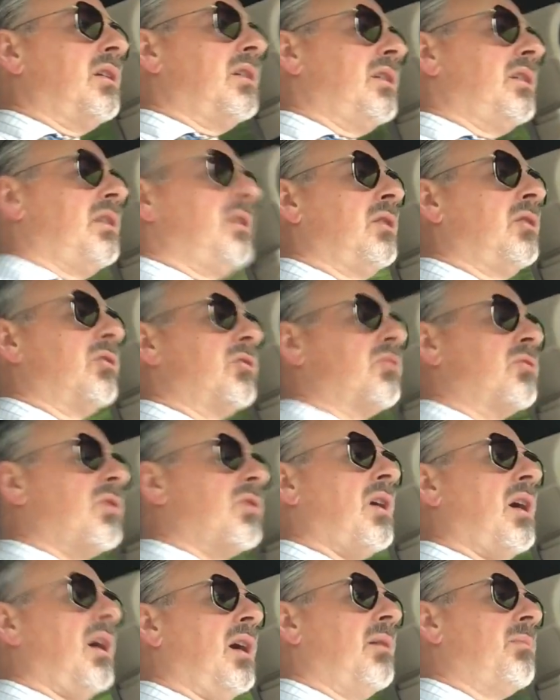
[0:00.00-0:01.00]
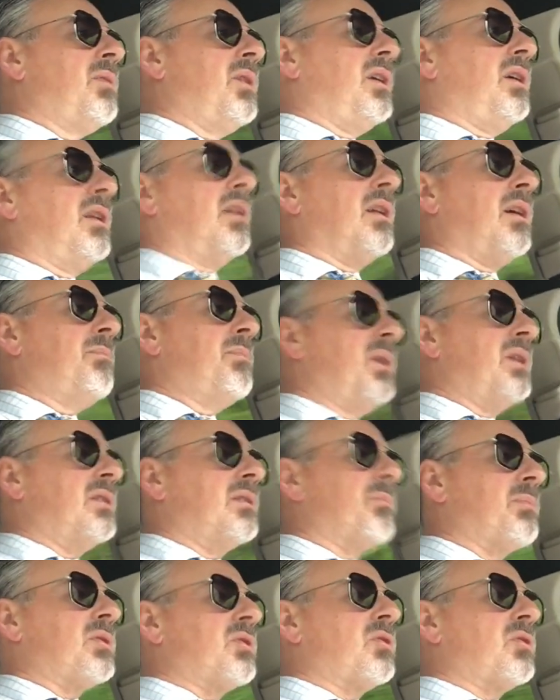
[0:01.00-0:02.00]
in the tribe, and I picked
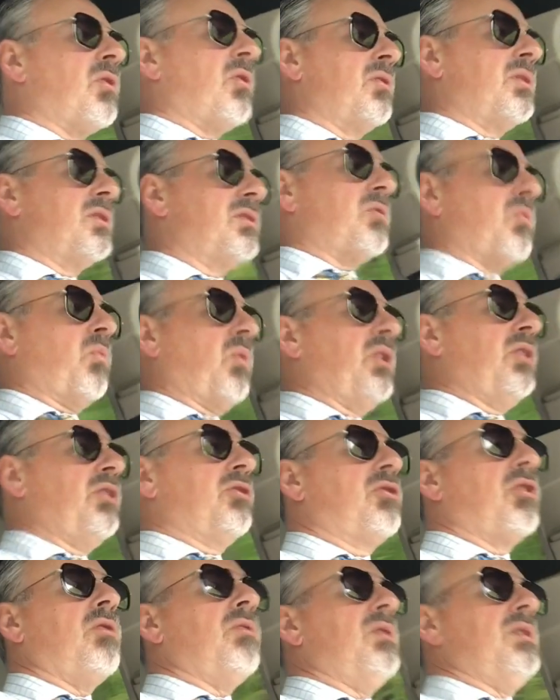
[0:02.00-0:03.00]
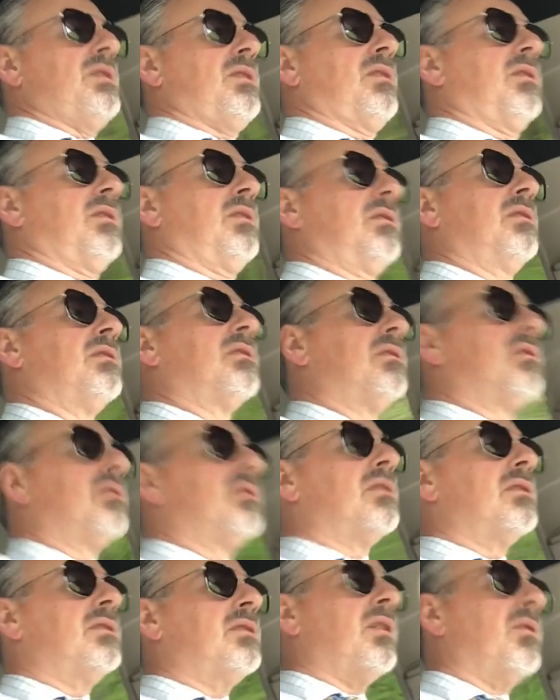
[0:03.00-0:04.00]
up a stone. He said, "What are you doing?"
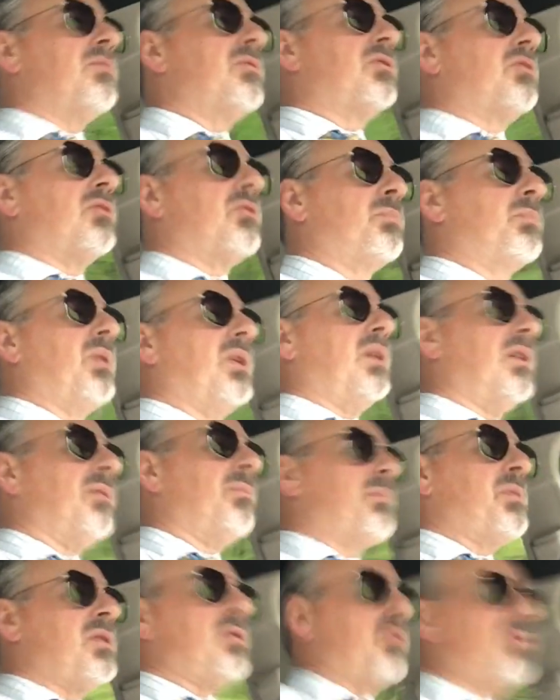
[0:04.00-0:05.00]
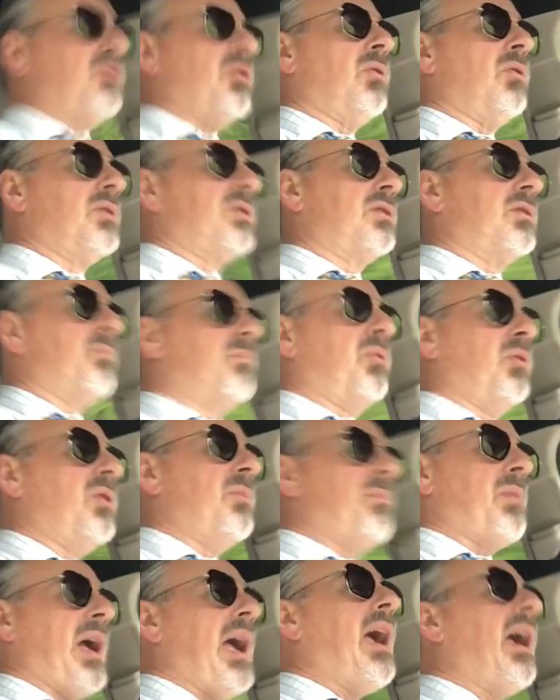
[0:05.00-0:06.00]
So I was just picking up this stone. He said, "Put
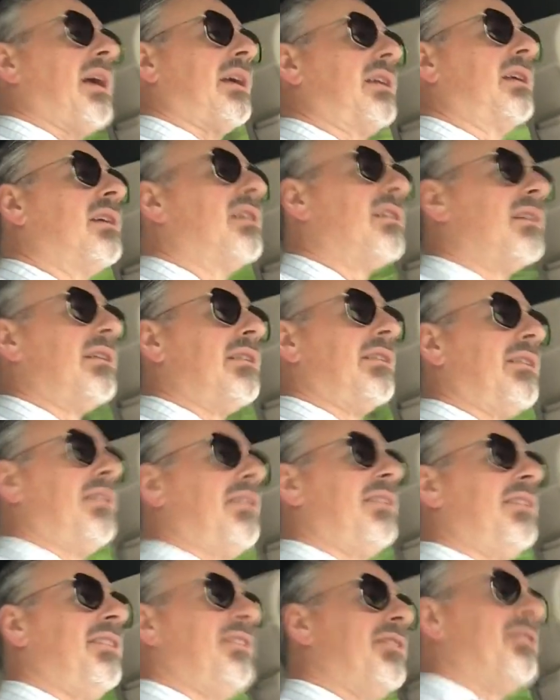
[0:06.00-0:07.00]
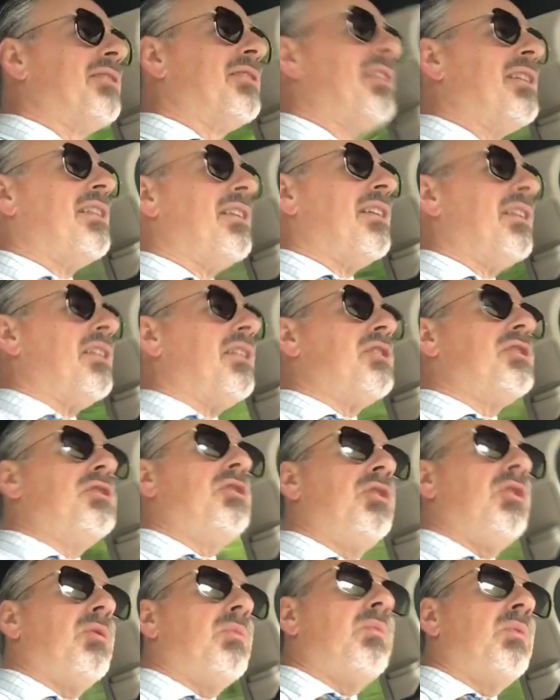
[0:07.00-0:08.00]
it back." It
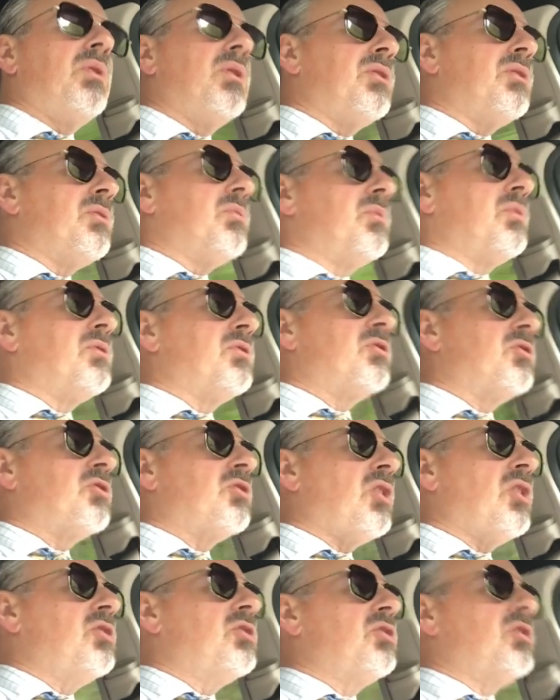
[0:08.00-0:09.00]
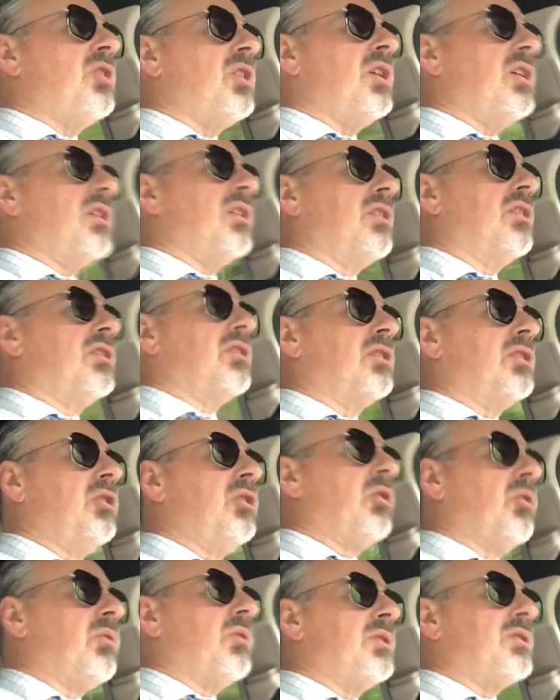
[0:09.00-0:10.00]
was such
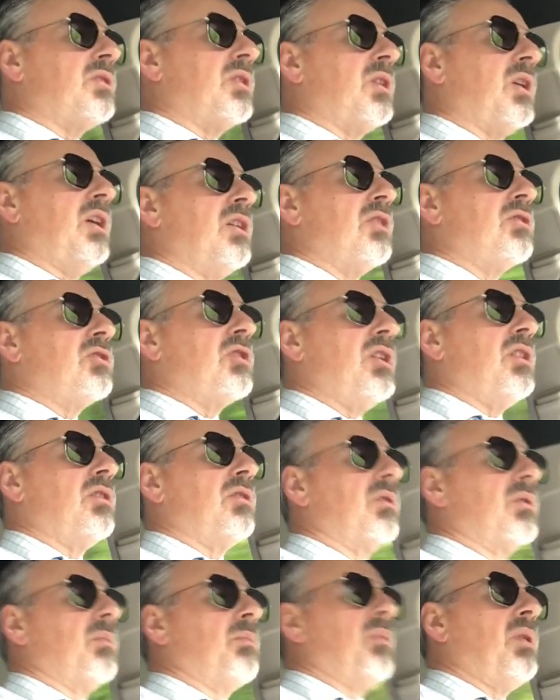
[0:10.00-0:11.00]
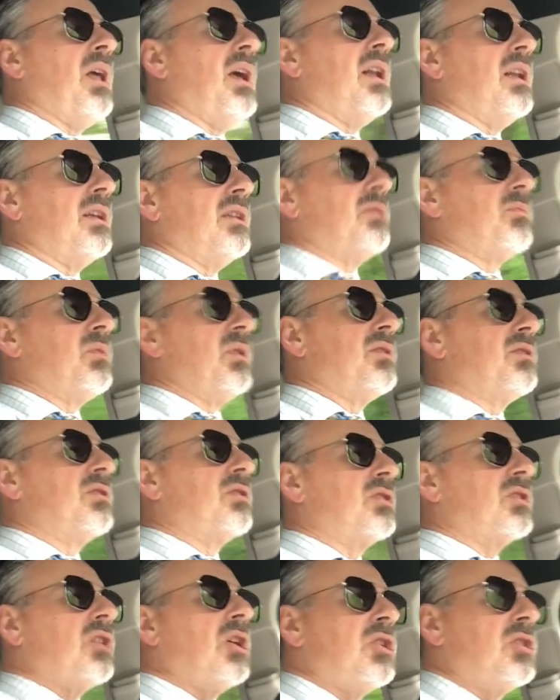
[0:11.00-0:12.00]
as caretaker of the planet, we had
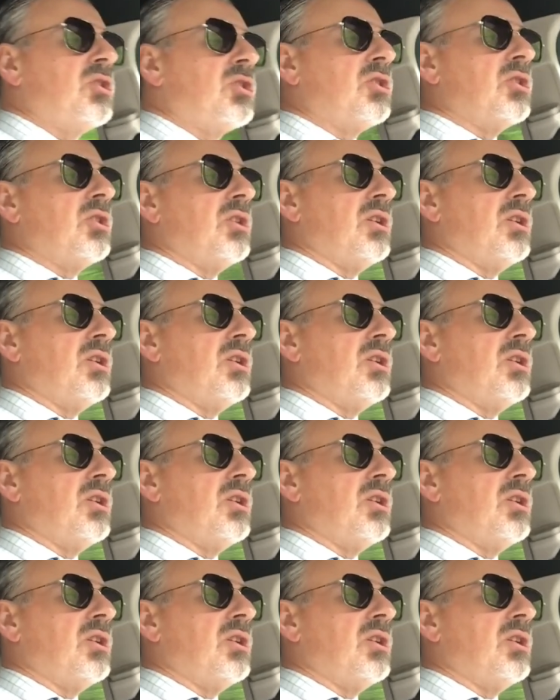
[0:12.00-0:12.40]
such,